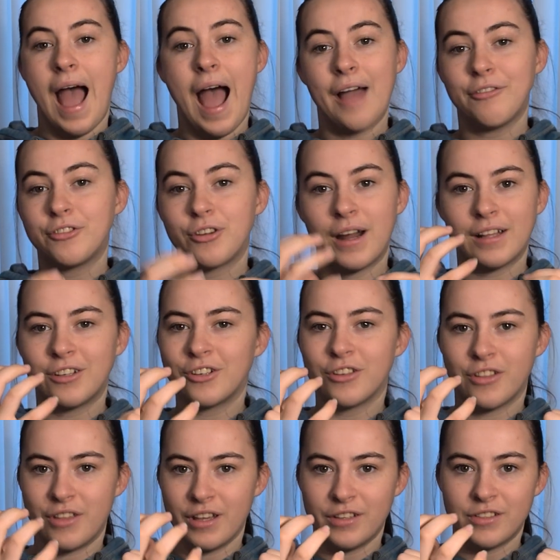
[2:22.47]
After I
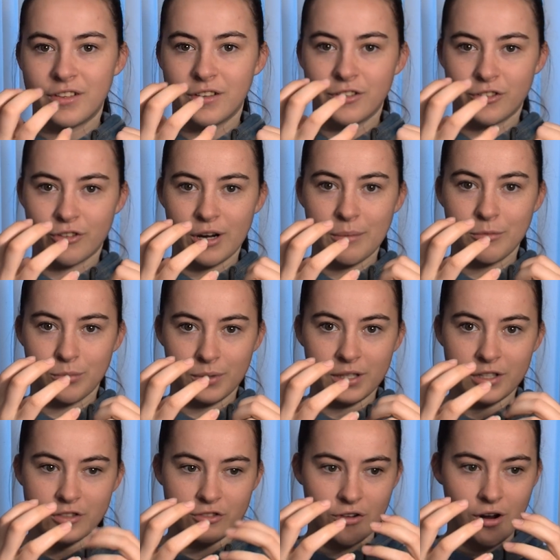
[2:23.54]
learned this script
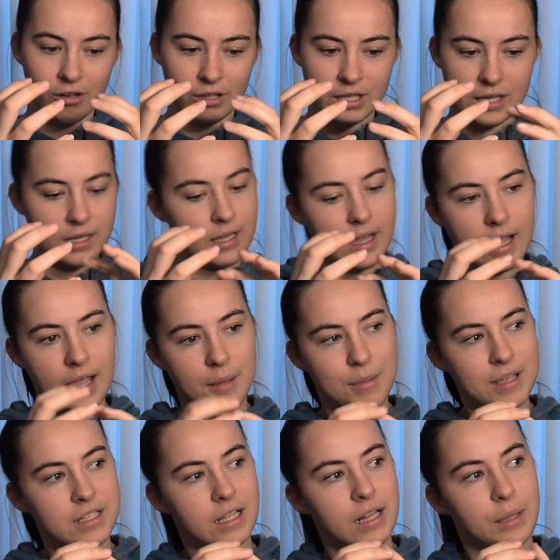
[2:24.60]
really strongly, it
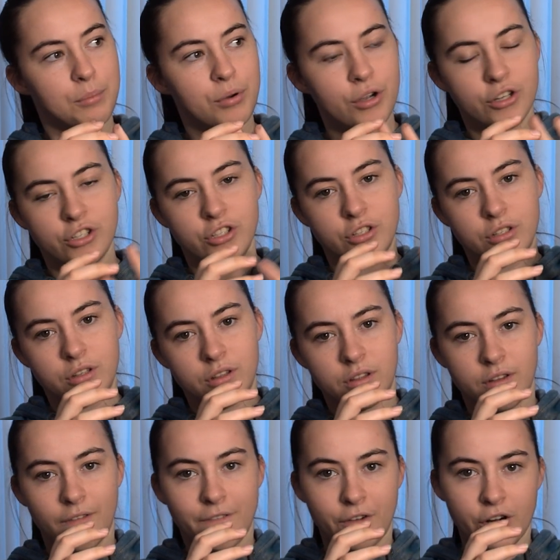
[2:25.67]
basically pushed
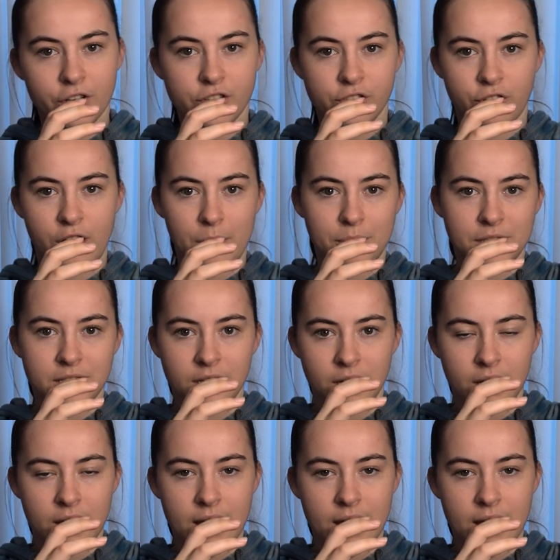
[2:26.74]
the first script